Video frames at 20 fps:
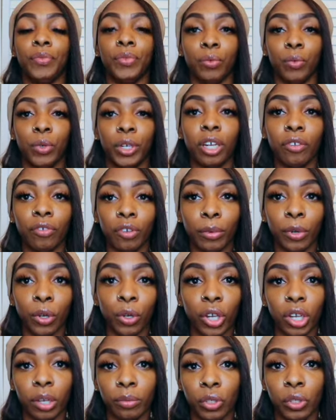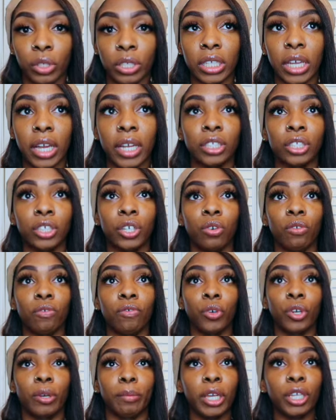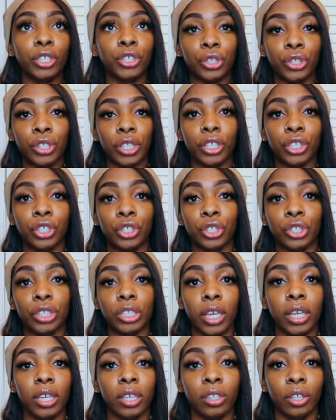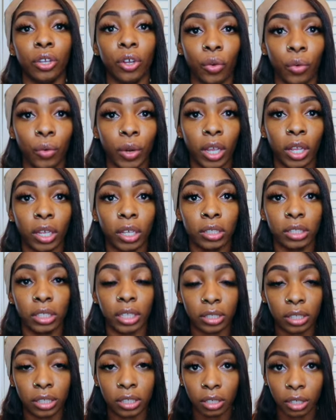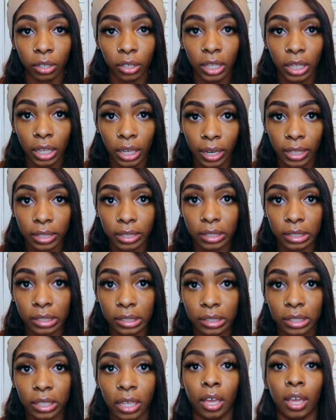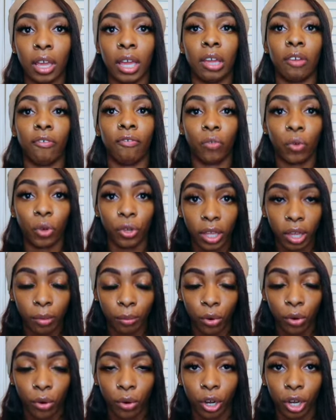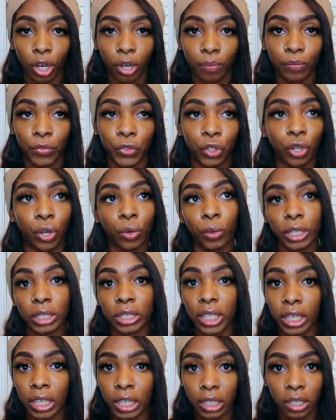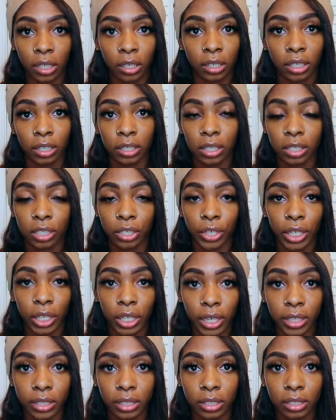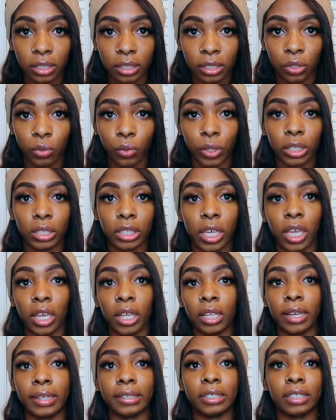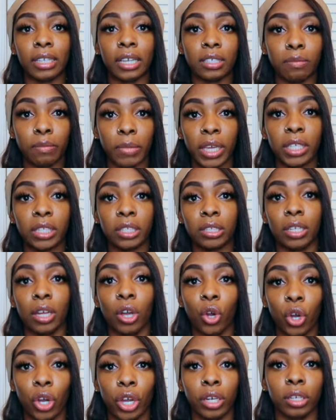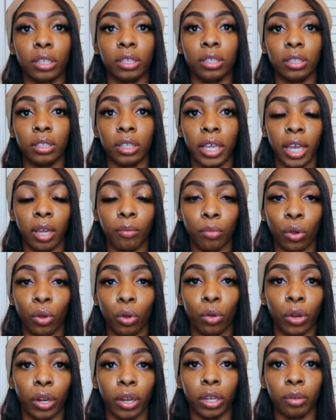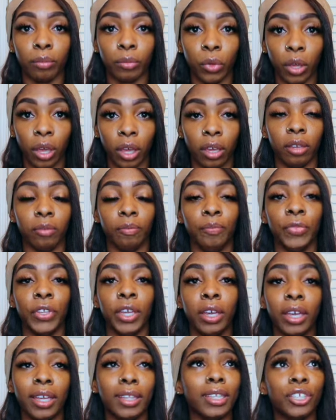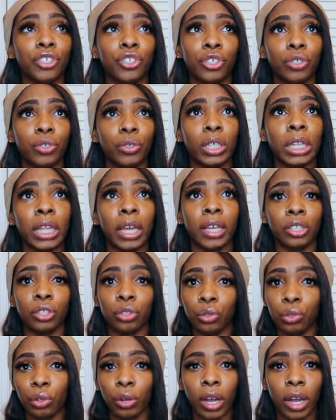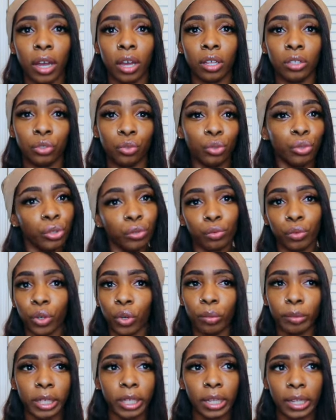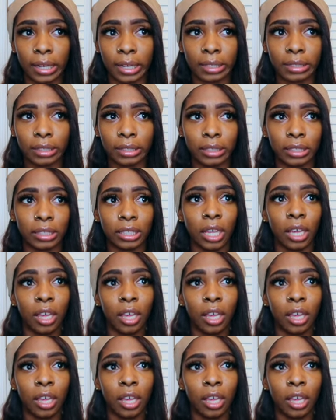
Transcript: whatever program you decide to go for, make sure that you're taking the correct necessary classes for that program. You don't want to take any unnecessary classes. You want to take classes that's based on that program, okay? Unless you're doing like dual enrollment classes,